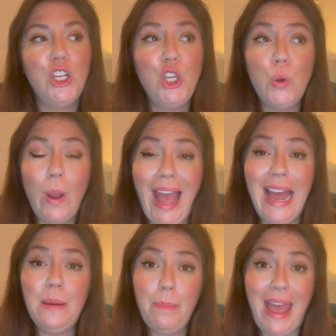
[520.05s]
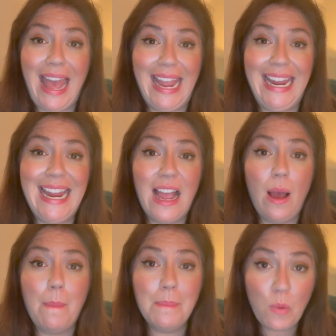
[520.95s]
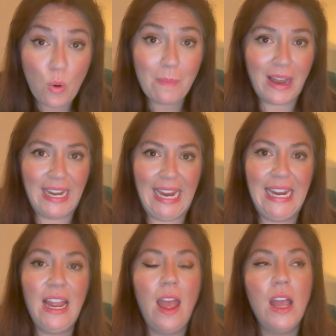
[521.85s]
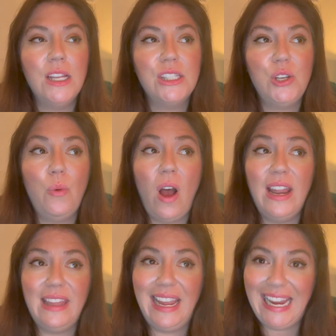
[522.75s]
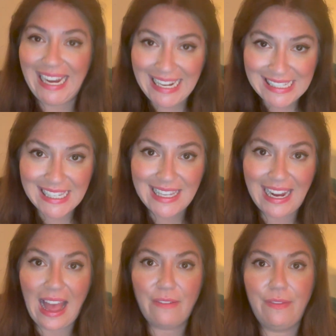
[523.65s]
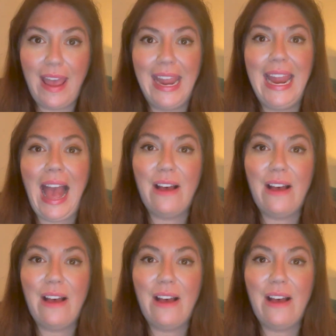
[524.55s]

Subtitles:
You can pay more money to either eat in the cafe,